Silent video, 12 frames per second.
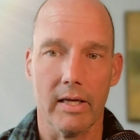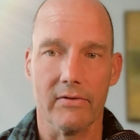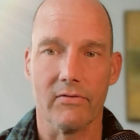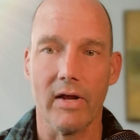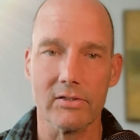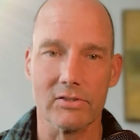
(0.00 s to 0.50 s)

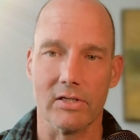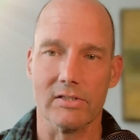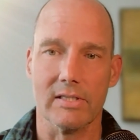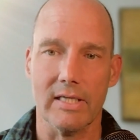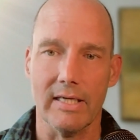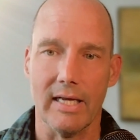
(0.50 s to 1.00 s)
It's not
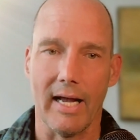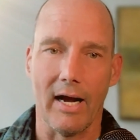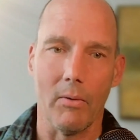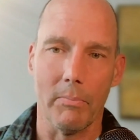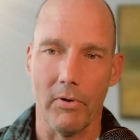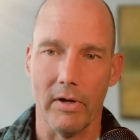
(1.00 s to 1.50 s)
just the
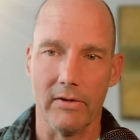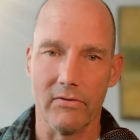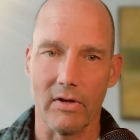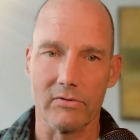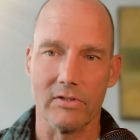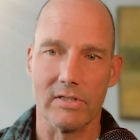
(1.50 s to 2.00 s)
output. It's
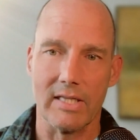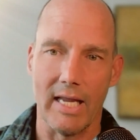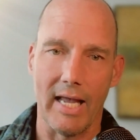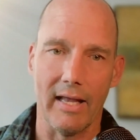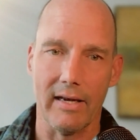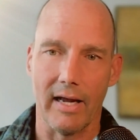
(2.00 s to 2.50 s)
not just
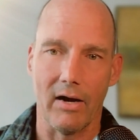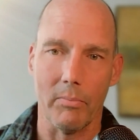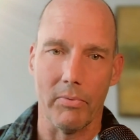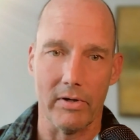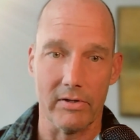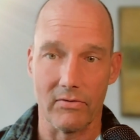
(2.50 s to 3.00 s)
the end
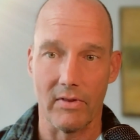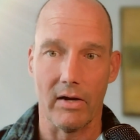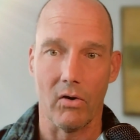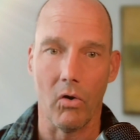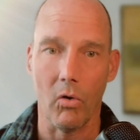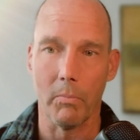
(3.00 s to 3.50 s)
output. It's the
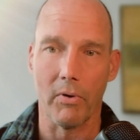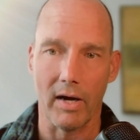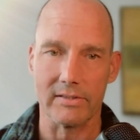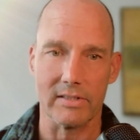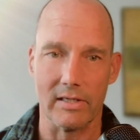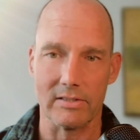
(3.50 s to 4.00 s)
whole
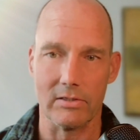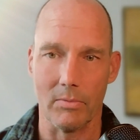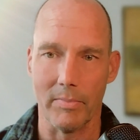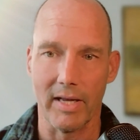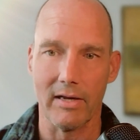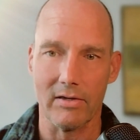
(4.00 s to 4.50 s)
process. You're
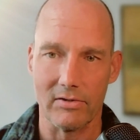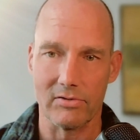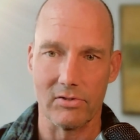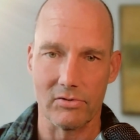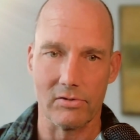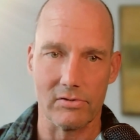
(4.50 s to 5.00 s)
making
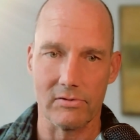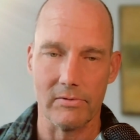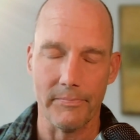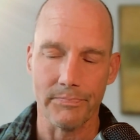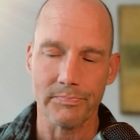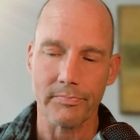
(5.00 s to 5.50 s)
decisions
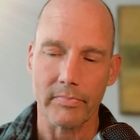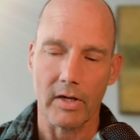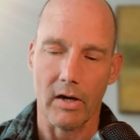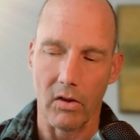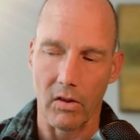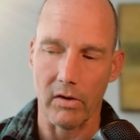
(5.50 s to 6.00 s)

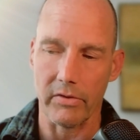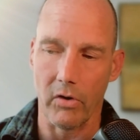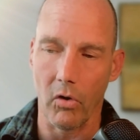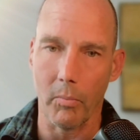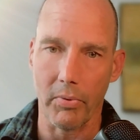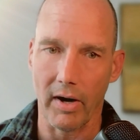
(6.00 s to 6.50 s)
along the
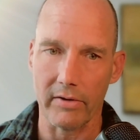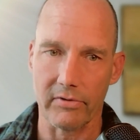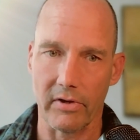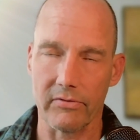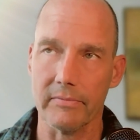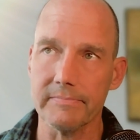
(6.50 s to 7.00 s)
whole
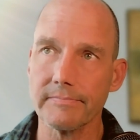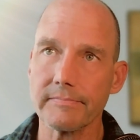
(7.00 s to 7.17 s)
process.